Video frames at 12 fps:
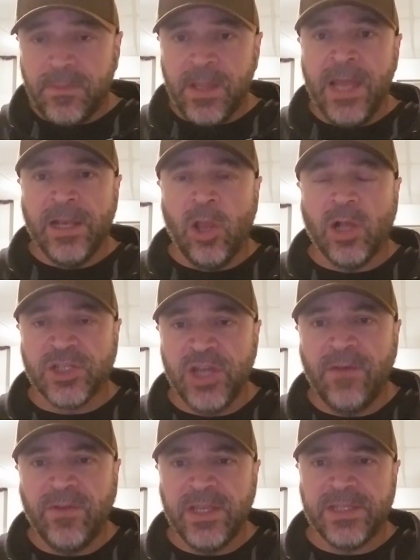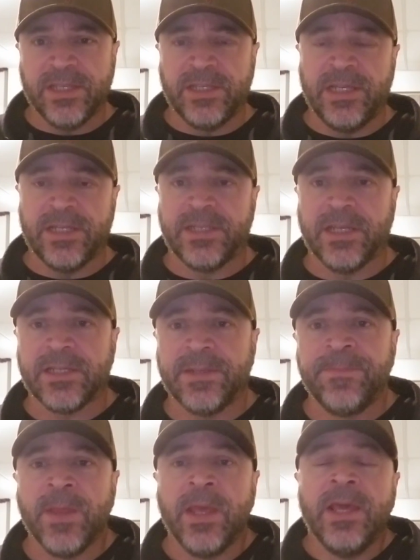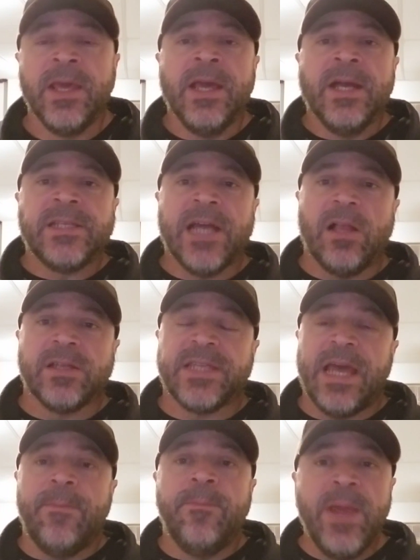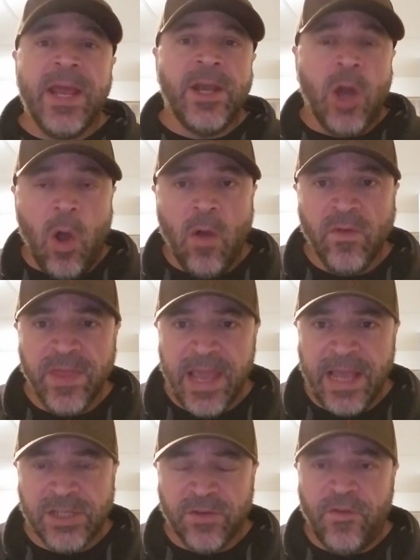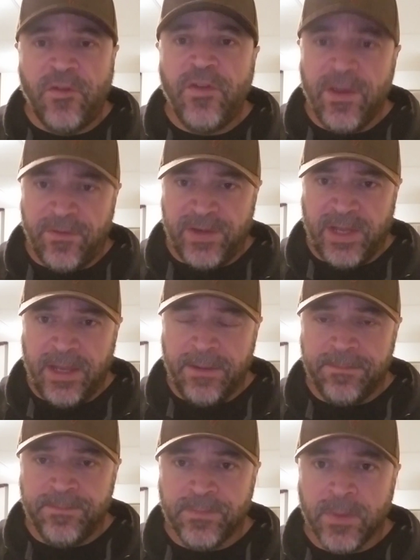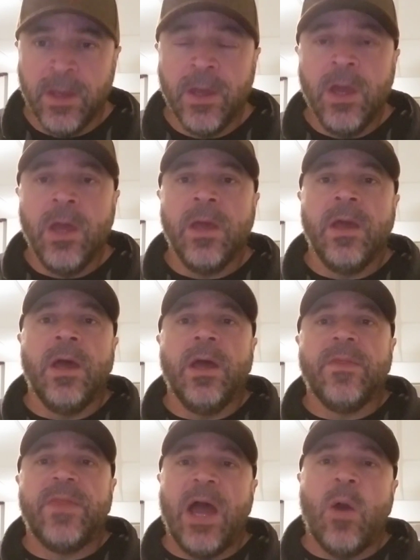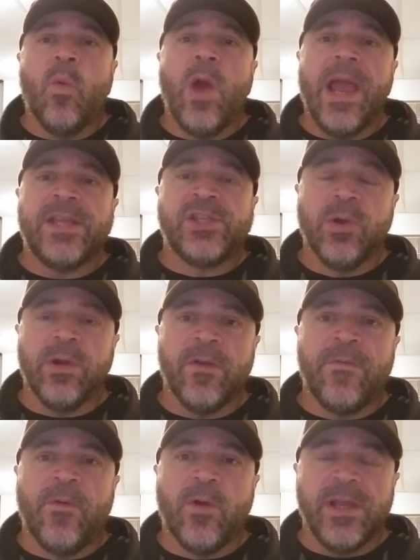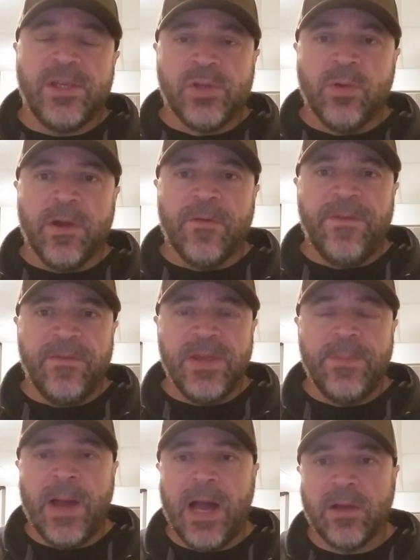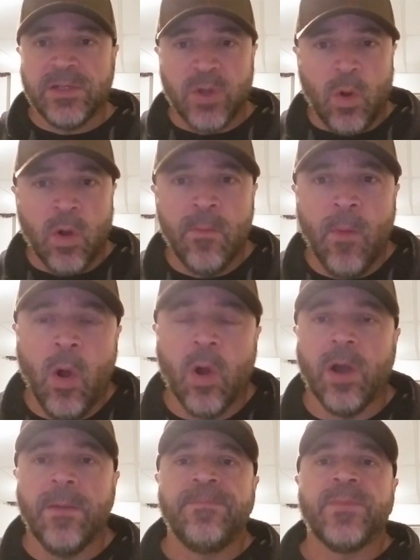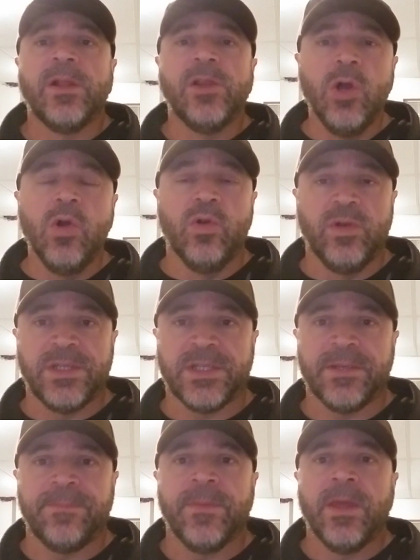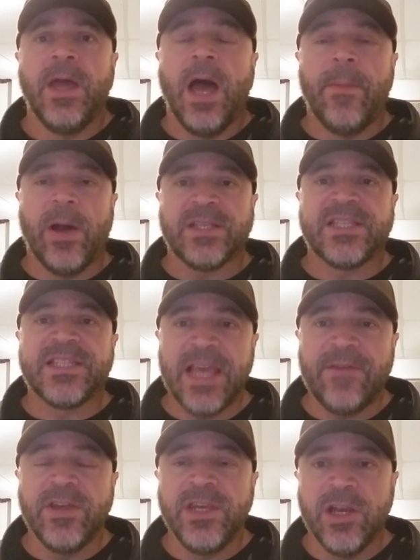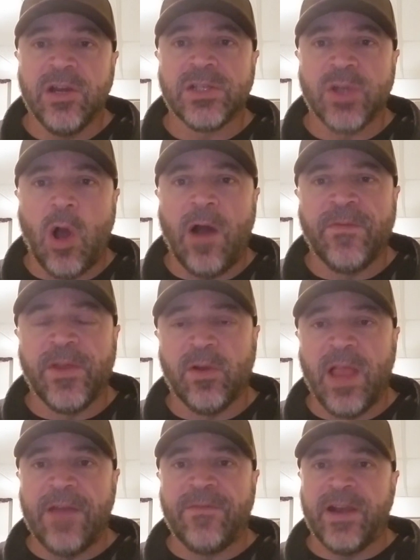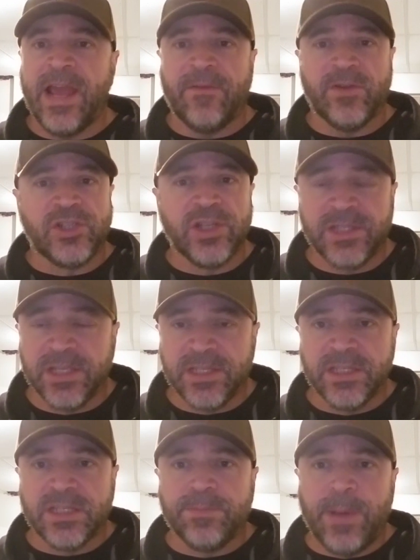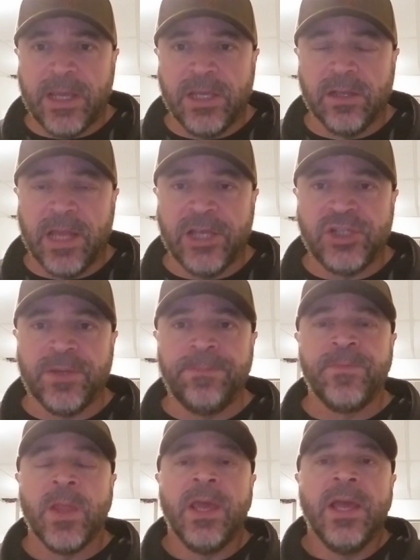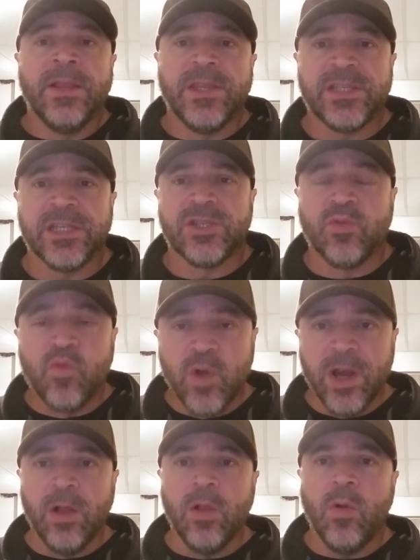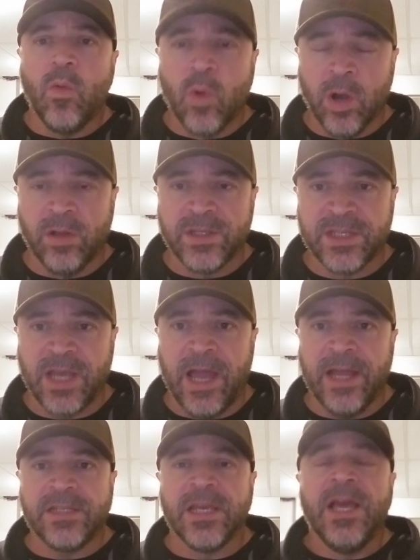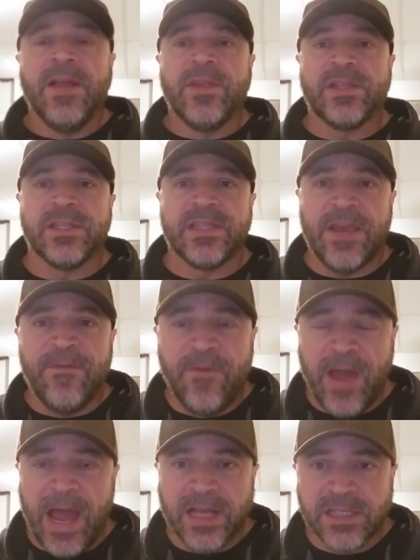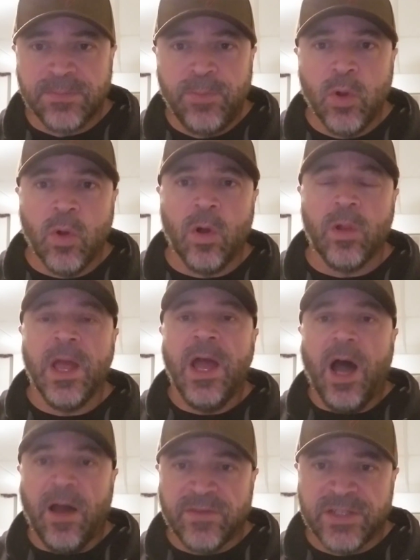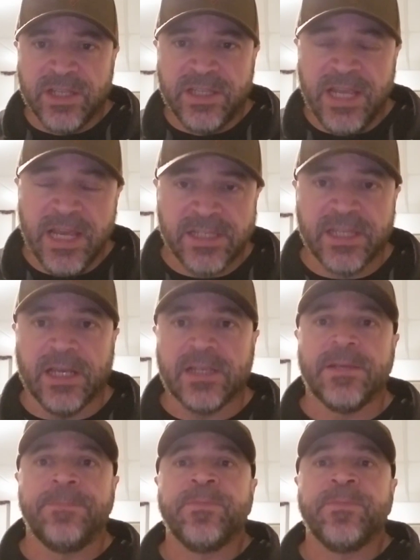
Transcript: And longevity statistics tell us that men over the age of 50 that weigh 240, 250 pounds or more lose about seven years off their life on average. This isn't speculation. This is real world science. This is a vast pool of statistics.